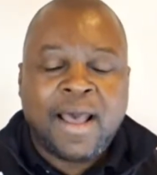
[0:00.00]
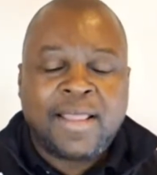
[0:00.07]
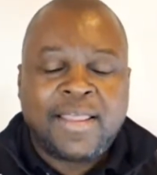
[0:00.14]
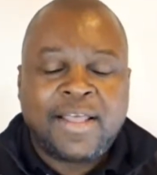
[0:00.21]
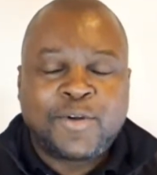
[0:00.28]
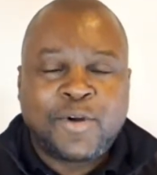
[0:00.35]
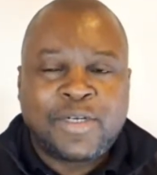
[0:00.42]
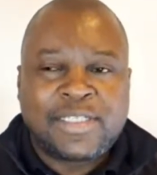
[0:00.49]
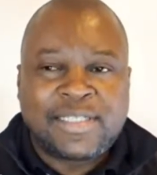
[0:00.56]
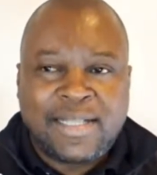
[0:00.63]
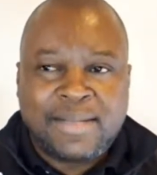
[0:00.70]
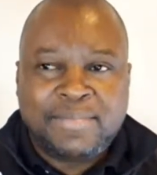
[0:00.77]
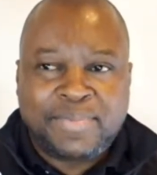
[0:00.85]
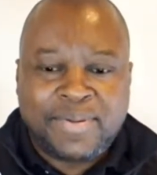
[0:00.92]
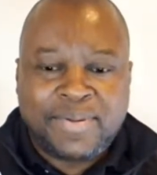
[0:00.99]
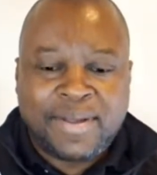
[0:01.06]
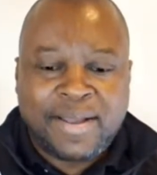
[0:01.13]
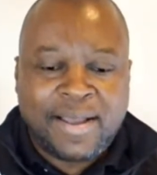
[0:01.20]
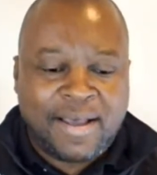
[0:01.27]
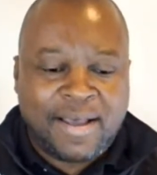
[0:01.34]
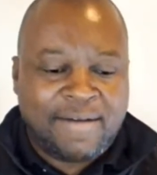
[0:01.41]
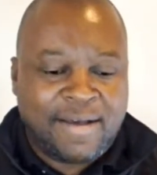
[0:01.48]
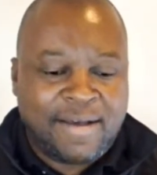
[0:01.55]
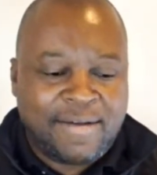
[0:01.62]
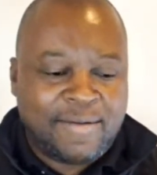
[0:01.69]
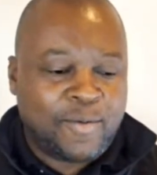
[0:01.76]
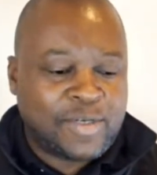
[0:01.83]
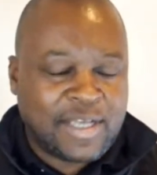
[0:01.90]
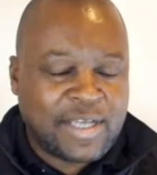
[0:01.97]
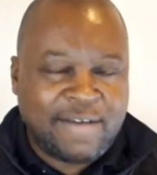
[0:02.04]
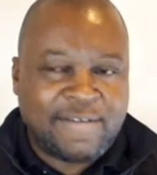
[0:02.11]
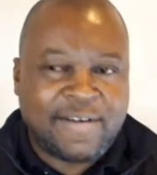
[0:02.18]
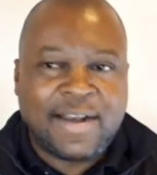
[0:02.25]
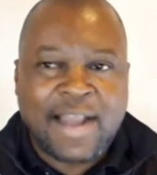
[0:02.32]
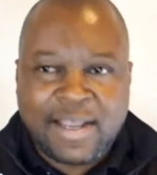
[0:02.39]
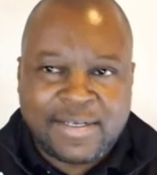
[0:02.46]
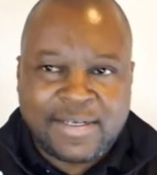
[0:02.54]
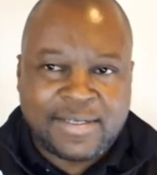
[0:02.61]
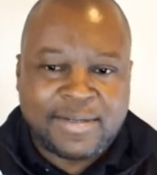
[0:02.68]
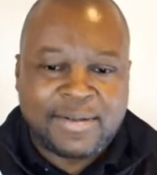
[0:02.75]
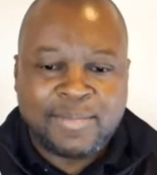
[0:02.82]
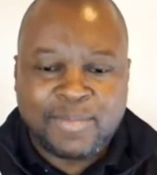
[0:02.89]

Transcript: They don't sleep every night in